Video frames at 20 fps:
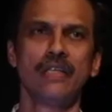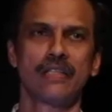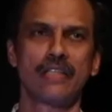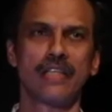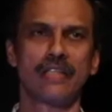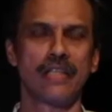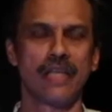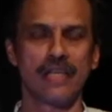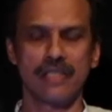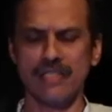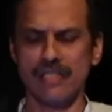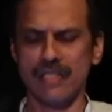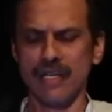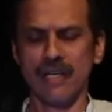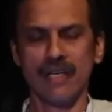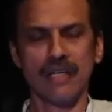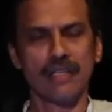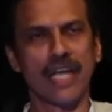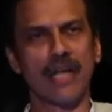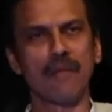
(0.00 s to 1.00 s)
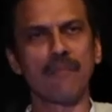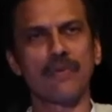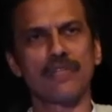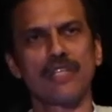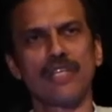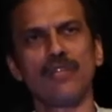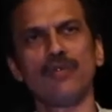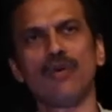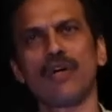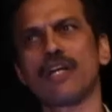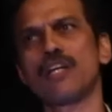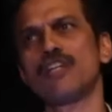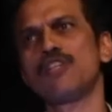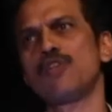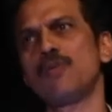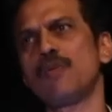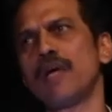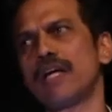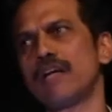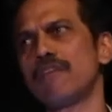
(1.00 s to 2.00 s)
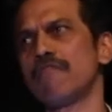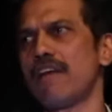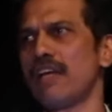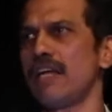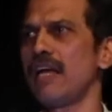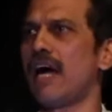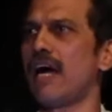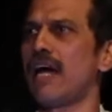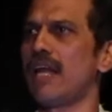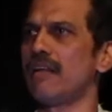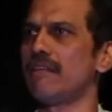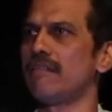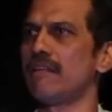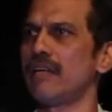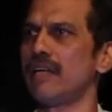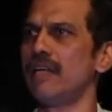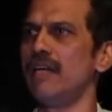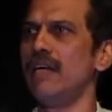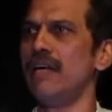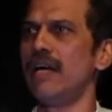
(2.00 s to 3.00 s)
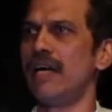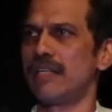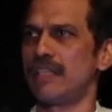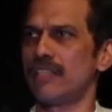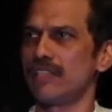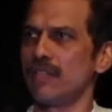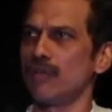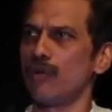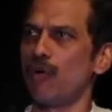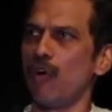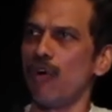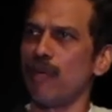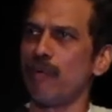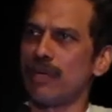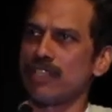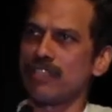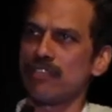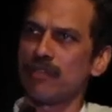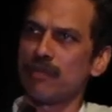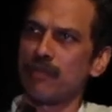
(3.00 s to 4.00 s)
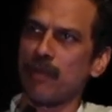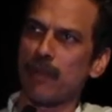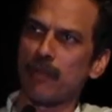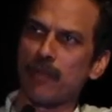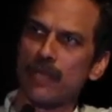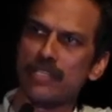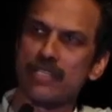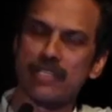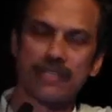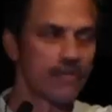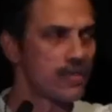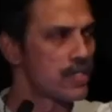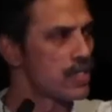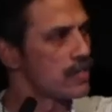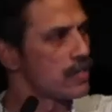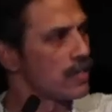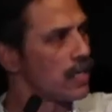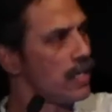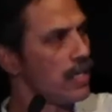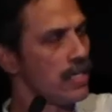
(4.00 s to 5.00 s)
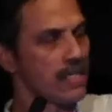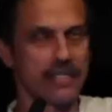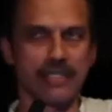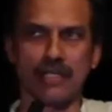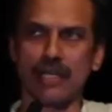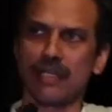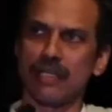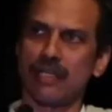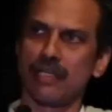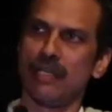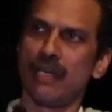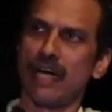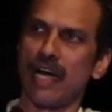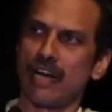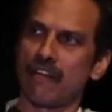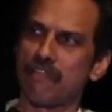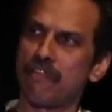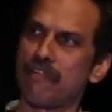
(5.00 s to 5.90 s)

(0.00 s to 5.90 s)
that there is 10% who are consuming at a very high level, and there's a whole bunch of the population which is really stuck at a